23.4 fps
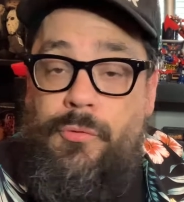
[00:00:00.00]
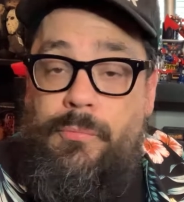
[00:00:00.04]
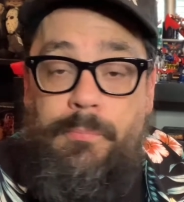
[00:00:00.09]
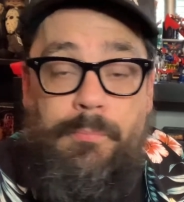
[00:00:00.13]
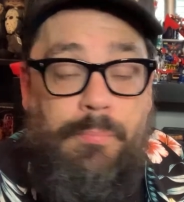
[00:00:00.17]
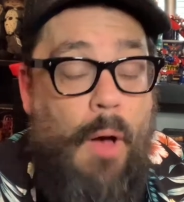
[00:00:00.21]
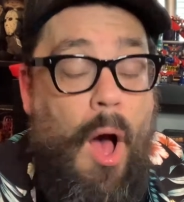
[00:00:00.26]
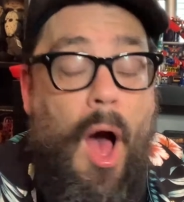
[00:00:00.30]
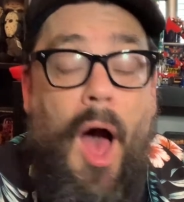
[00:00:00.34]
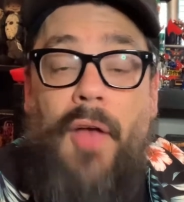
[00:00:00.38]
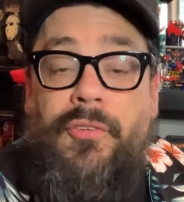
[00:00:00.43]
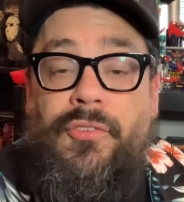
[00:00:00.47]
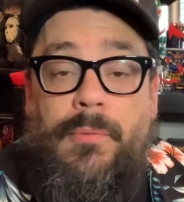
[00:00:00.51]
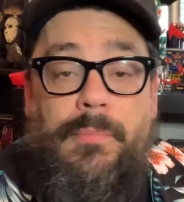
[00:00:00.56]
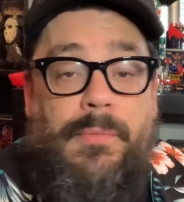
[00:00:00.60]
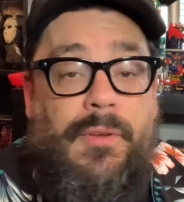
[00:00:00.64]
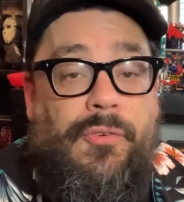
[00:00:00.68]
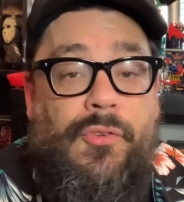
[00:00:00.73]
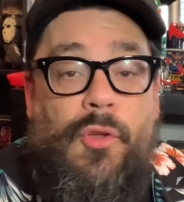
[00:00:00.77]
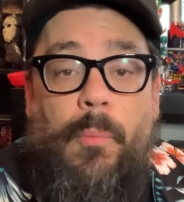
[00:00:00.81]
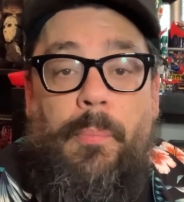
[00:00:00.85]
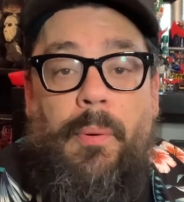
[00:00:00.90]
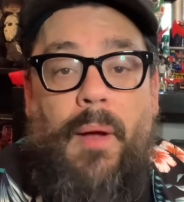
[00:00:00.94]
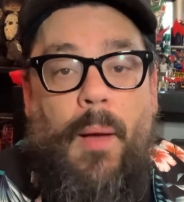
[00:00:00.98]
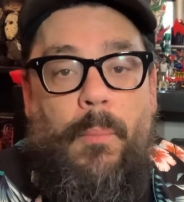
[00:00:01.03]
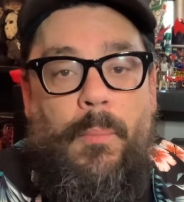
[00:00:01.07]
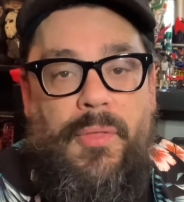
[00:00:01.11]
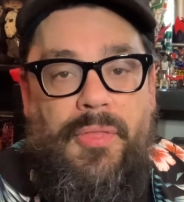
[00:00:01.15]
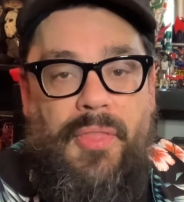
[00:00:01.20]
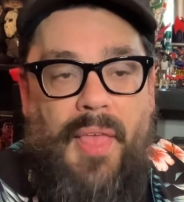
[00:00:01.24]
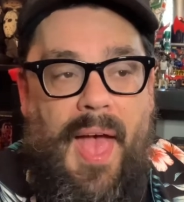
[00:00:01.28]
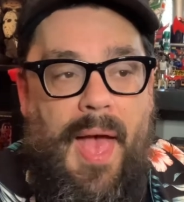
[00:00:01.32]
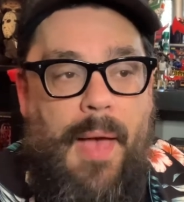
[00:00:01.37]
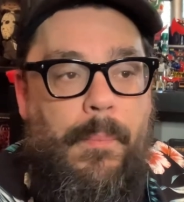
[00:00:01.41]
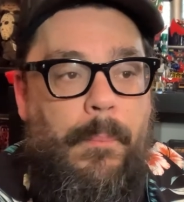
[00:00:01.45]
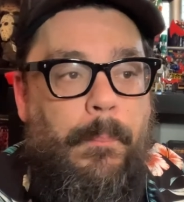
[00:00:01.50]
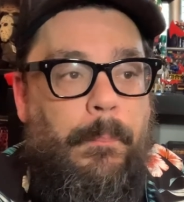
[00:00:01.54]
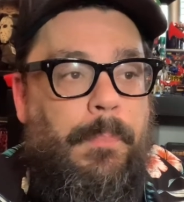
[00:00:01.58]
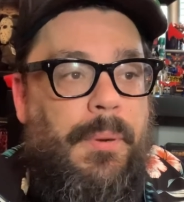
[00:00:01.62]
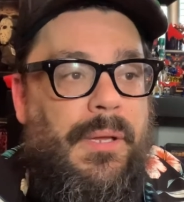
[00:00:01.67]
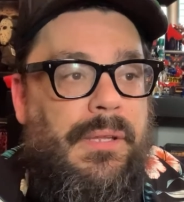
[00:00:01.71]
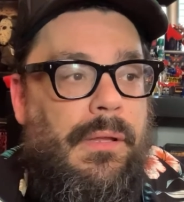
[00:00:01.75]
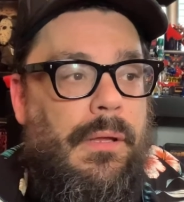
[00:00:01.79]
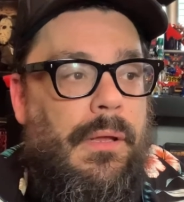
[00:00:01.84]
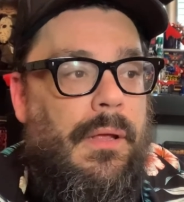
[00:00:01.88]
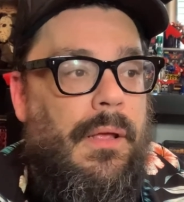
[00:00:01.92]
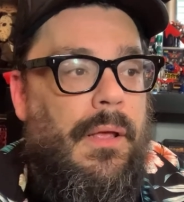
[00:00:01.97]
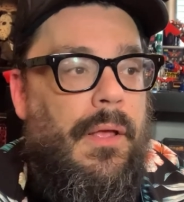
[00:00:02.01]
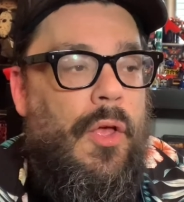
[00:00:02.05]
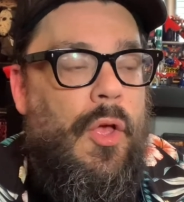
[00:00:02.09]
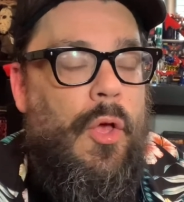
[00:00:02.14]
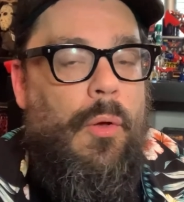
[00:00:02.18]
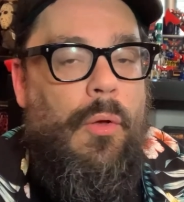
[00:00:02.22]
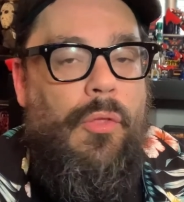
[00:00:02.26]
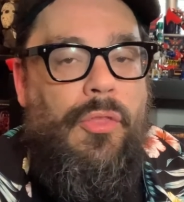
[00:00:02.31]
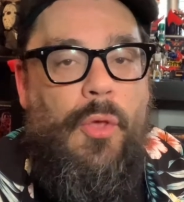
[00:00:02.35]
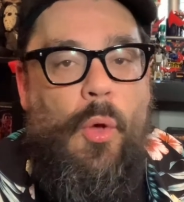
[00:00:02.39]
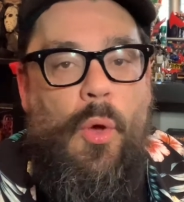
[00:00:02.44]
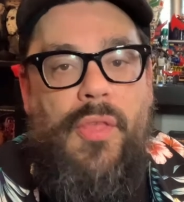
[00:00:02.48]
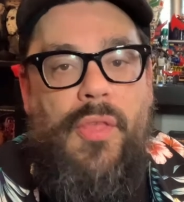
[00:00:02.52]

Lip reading: Awesome. There's no problem with that. But the only